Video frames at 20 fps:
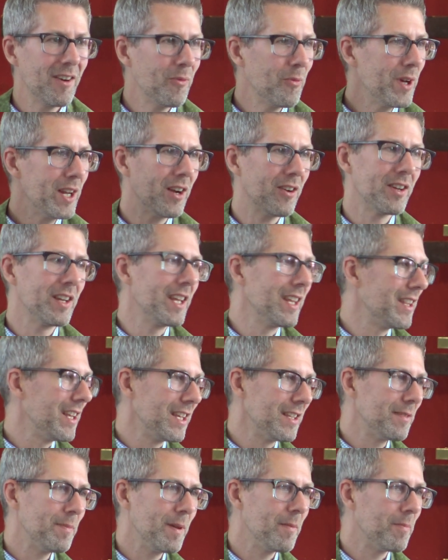we don't need
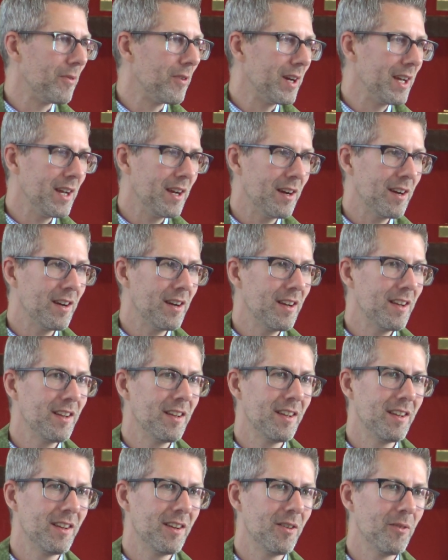these people here.
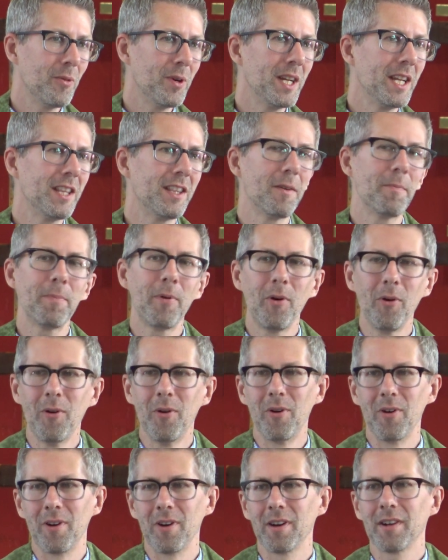We need the
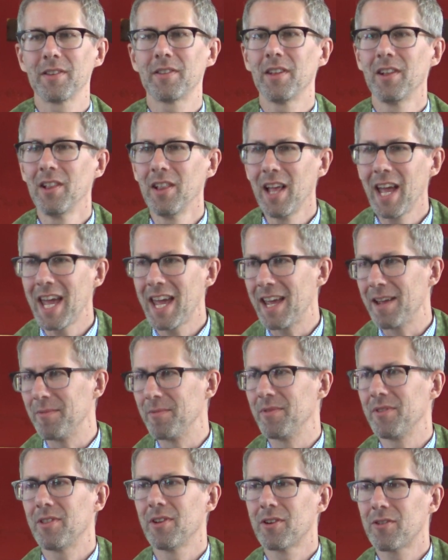poor, the lame, the